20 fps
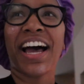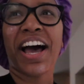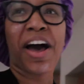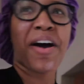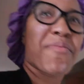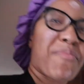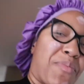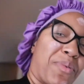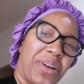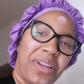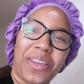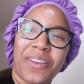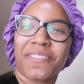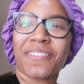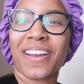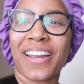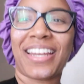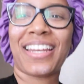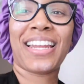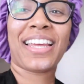I'm working
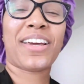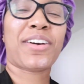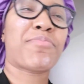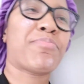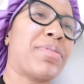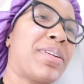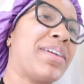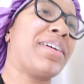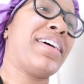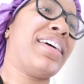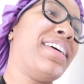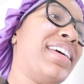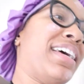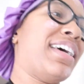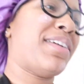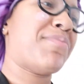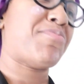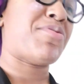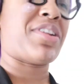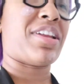right now, but uh,
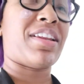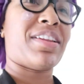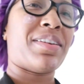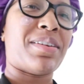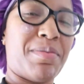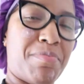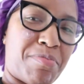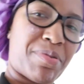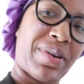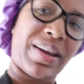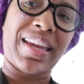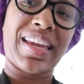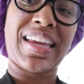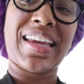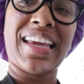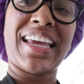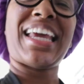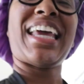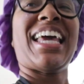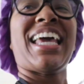I'm on a little
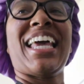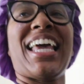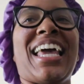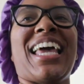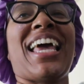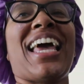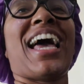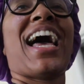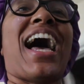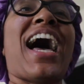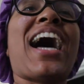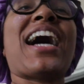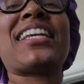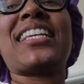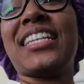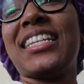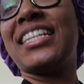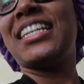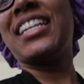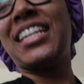break. I
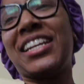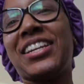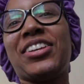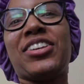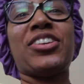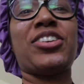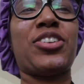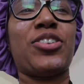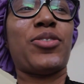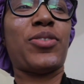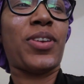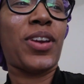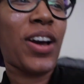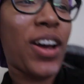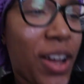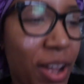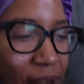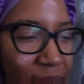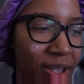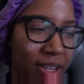just needed to show
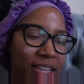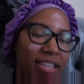y'all.